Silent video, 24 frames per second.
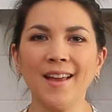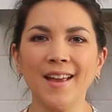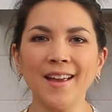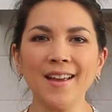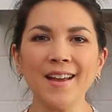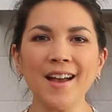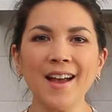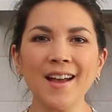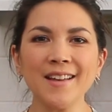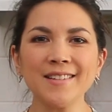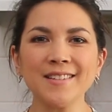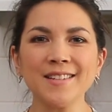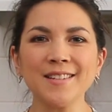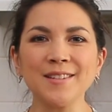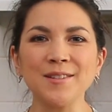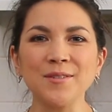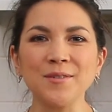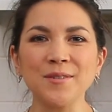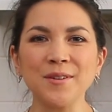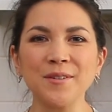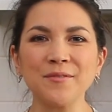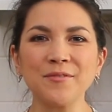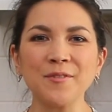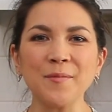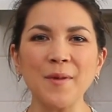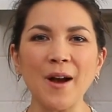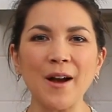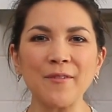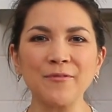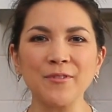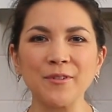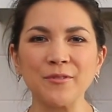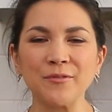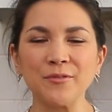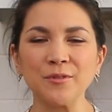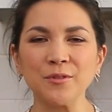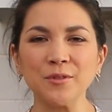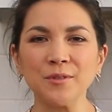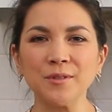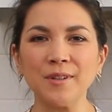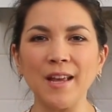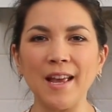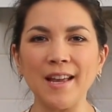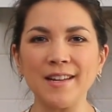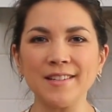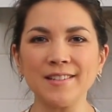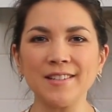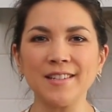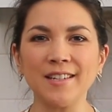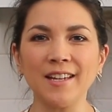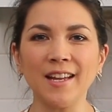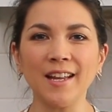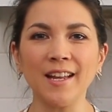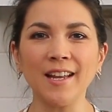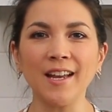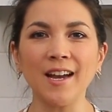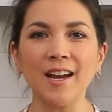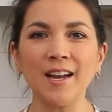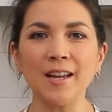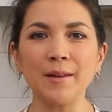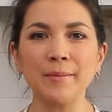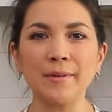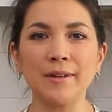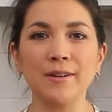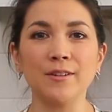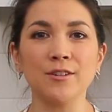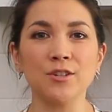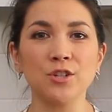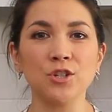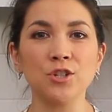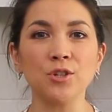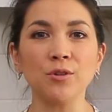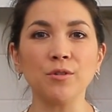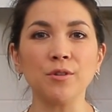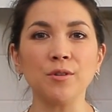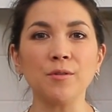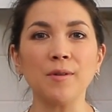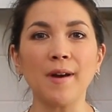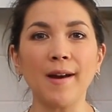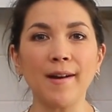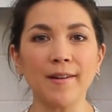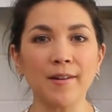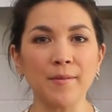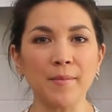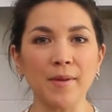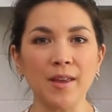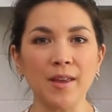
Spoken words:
Hey guys, it's Lauren from Hot for Food, and today I am here to show you how to